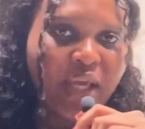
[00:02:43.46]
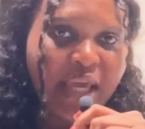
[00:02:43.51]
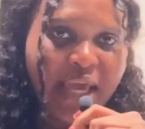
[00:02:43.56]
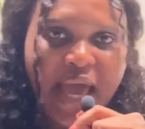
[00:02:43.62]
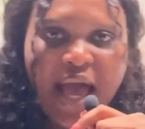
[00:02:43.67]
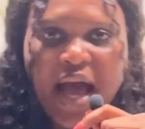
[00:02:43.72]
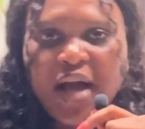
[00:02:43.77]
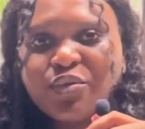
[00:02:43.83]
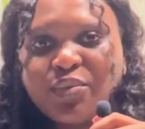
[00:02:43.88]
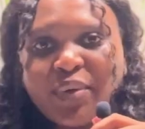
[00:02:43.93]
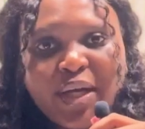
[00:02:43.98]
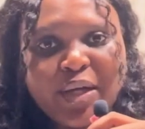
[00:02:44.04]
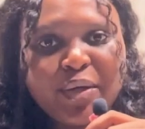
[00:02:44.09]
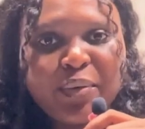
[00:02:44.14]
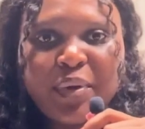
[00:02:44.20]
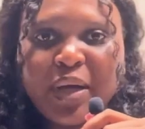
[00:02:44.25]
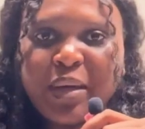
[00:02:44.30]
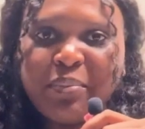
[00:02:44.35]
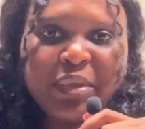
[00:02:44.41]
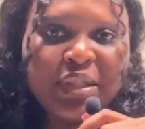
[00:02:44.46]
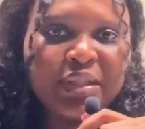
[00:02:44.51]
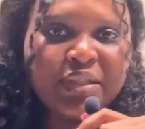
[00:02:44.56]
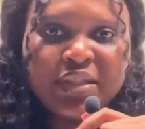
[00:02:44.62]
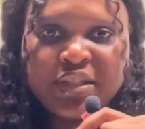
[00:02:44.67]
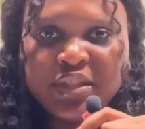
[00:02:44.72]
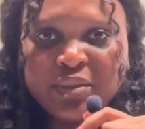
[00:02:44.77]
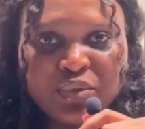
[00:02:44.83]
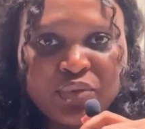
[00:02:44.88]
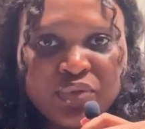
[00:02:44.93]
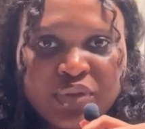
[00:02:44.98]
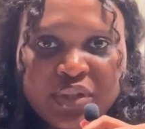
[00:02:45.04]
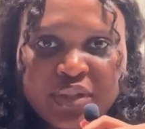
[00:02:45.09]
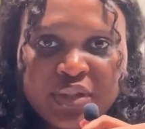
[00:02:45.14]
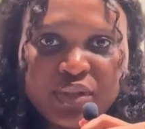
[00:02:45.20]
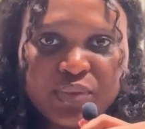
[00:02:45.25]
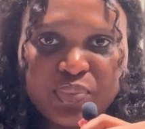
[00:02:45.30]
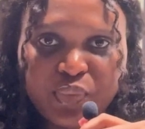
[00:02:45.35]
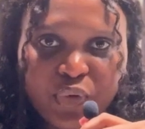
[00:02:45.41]
how do I know I'm eligible for
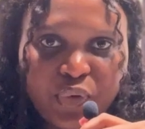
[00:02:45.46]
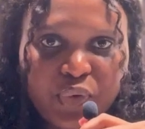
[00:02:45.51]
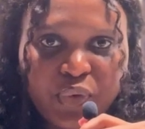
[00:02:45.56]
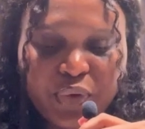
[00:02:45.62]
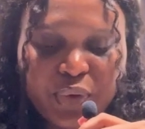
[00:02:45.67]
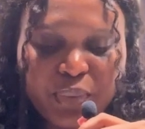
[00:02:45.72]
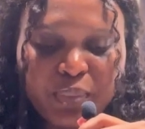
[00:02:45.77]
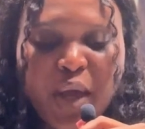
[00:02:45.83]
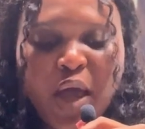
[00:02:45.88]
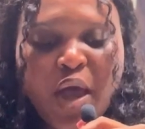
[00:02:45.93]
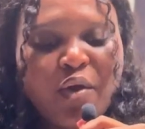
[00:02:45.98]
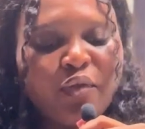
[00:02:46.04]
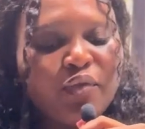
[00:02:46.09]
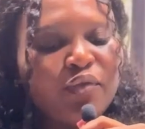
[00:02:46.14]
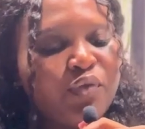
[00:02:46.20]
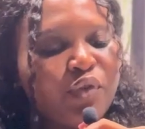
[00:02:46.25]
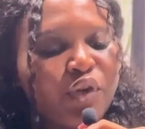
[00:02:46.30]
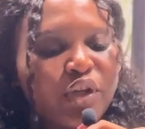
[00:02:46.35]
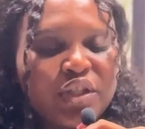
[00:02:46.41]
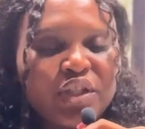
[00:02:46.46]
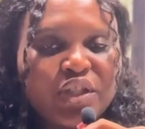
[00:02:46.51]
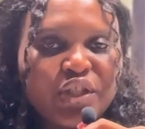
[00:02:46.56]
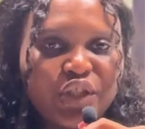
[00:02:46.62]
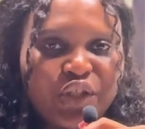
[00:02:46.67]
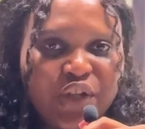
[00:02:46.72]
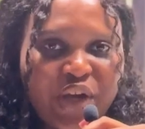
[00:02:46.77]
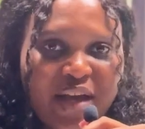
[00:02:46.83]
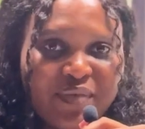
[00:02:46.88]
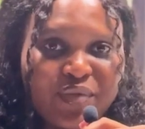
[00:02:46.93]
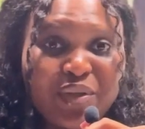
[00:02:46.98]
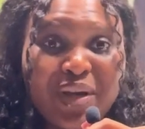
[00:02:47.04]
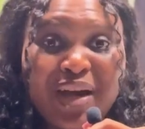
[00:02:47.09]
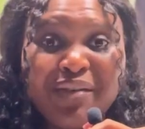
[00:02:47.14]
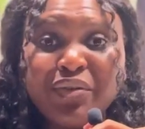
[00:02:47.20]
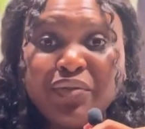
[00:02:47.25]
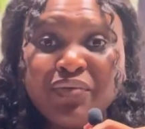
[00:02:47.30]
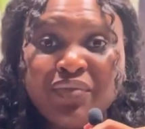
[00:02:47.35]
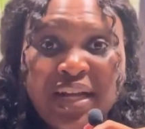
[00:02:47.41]
this program? First, you have to
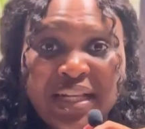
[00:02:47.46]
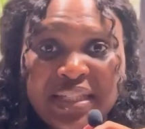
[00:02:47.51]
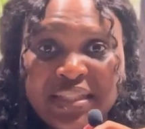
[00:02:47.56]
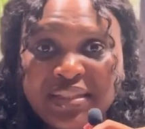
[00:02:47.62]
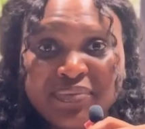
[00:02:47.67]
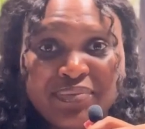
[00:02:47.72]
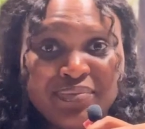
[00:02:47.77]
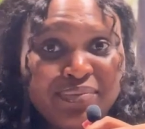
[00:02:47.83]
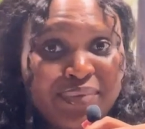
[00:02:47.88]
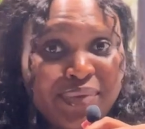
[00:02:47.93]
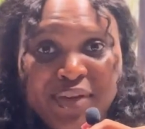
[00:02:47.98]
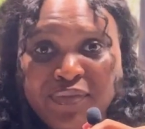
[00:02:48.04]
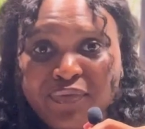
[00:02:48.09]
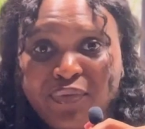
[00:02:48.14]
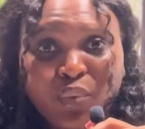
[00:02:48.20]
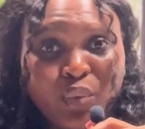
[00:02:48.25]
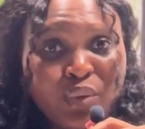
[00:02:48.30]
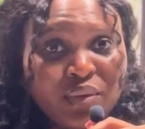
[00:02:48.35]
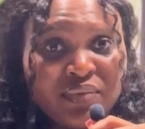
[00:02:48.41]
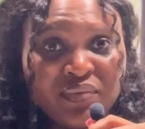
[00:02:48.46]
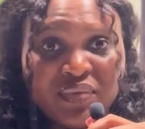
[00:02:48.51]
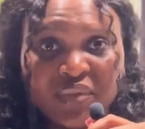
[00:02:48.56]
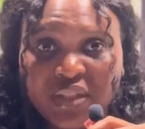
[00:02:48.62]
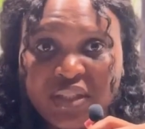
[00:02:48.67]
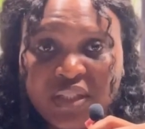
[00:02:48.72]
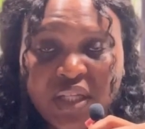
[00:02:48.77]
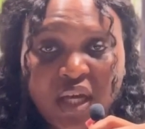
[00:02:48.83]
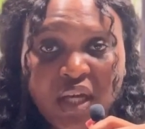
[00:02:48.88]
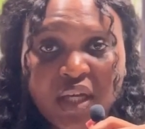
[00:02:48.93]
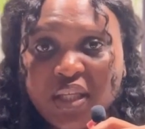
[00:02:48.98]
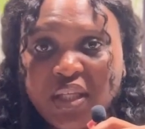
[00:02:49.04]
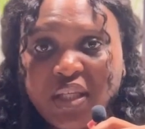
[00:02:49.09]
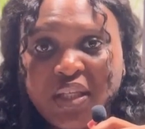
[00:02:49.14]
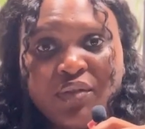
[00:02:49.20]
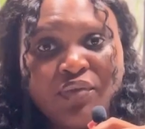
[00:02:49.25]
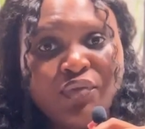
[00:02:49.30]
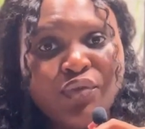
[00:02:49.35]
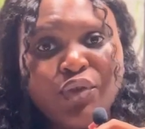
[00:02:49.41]
have a valid F1 visa.
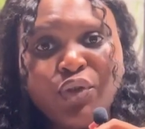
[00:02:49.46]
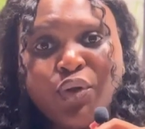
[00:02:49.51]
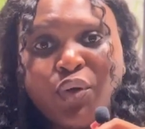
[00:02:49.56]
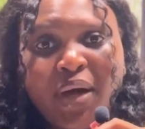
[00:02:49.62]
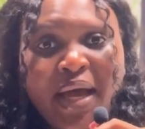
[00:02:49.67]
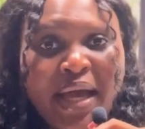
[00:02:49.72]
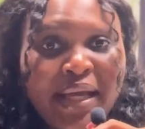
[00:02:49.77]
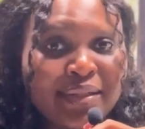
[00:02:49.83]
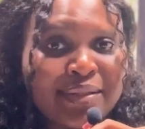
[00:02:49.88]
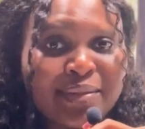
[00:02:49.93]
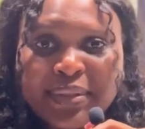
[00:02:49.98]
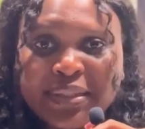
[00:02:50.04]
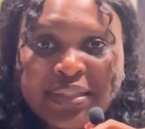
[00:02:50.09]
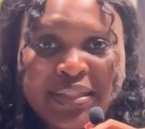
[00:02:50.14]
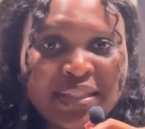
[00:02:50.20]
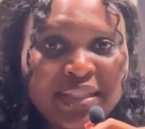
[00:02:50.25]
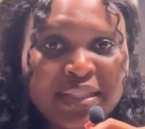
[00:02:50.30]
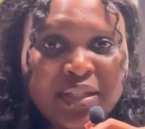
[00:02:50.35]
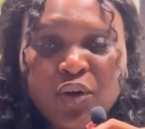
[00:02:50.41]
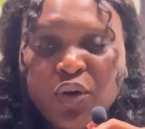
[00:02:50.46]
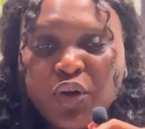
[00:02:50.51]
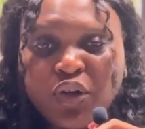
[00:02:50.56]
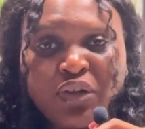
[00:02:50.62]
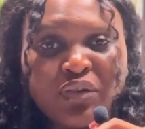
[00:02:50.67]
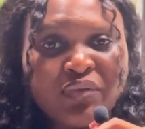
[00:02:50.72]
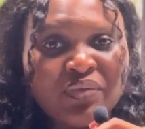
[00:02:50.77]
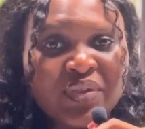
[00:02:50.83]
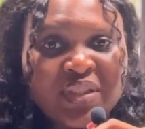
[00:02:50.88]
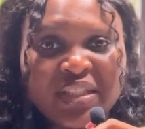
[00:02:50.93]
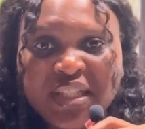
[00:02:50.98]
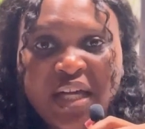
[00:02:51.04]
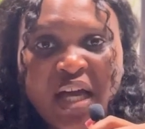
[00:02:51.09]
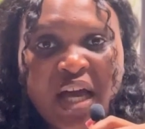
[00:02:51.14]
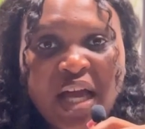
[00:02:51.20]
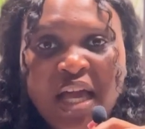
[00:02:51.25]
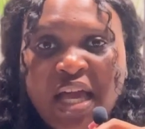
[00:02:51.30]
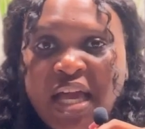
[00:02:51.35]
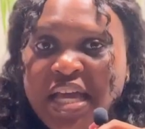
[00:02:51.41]
If your I-20 or your
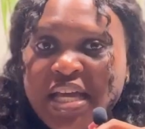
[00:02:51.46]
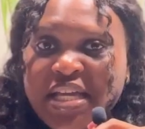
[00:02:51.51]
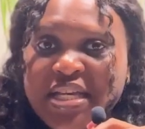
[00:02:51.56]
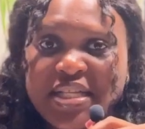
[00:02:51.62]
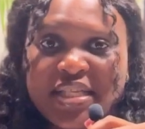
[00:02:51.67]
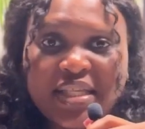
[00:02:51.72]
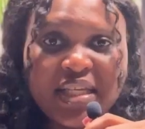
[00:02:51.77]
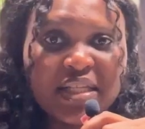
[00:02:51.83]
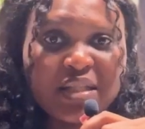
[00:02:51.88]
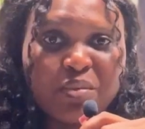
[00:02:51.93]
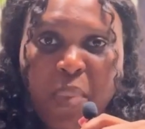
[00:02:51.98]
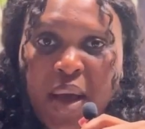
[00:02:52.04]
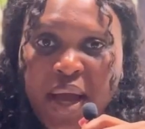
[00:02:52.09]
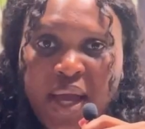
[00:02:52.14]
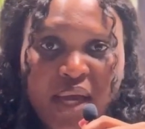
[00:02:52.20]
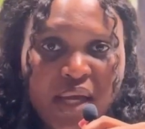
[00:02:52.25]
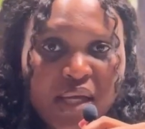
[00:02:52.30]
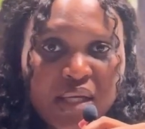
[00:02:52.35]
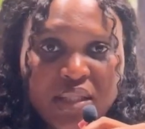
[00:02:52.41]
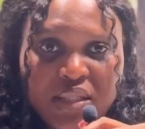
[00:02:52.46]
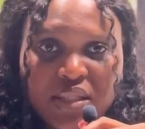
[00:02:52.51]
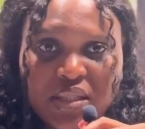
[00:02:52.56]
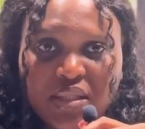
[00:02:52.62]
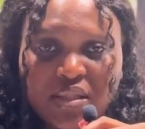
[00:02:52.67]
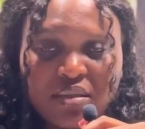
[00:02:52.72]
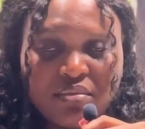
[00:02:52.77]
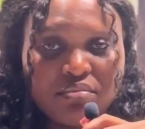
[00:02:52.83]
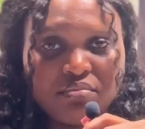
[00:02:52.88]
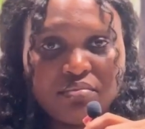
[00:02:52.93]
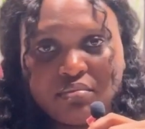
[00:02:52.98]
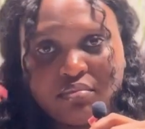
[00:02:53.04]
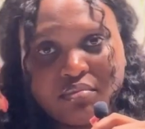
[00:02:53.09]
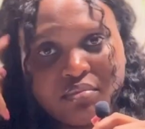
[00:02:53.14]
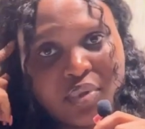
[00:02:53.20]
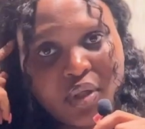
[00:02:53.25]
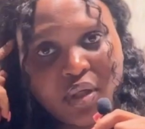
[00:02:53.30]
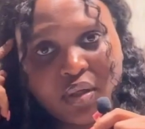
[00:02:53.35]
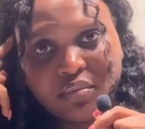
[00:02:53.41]
visa is expired,
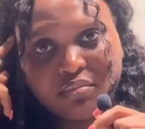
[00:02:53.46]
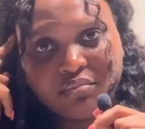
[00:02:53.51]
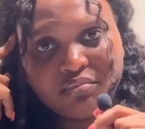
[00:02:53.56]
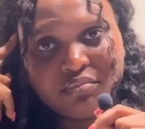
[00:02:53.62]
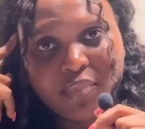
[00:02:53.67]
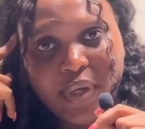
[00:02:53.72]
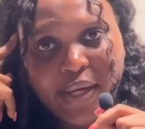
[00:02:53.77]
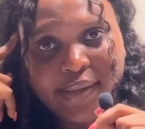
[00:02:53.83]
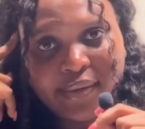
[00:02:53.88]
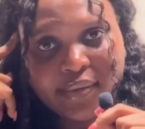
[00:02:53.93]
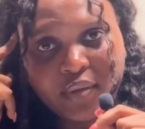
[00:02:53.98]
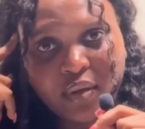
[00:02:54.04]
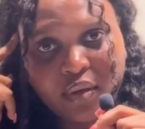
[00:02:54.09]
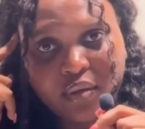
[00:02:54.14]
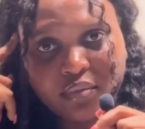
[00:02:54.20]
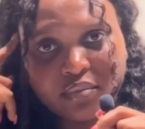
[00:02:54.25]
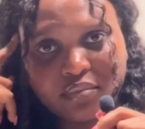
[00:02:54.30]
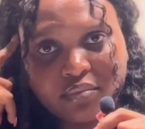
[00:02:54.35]
bro, I don't know.